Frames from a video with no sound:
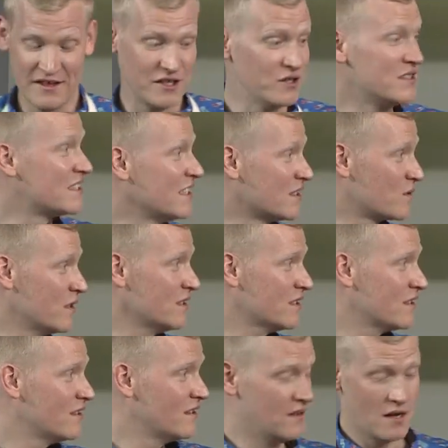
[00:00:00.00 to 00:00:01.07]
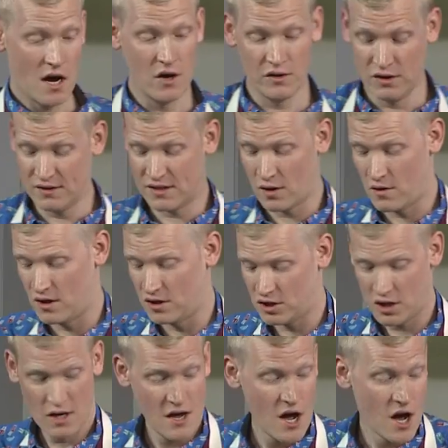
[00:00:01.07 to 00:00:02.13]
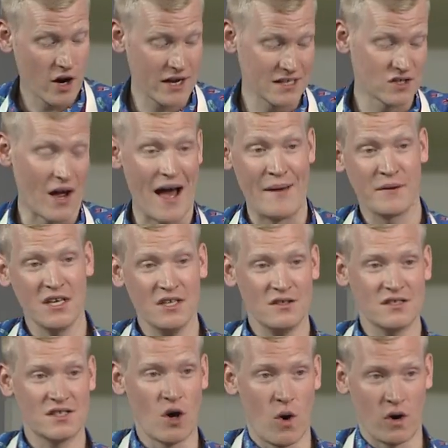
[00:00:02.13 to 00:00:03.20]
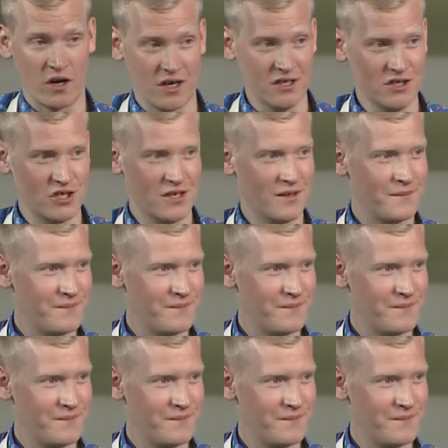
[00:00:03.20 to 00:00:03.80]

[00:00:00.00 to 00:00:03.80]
Use these ones? Oh, use the orange. OK, so I'm going to use the orange.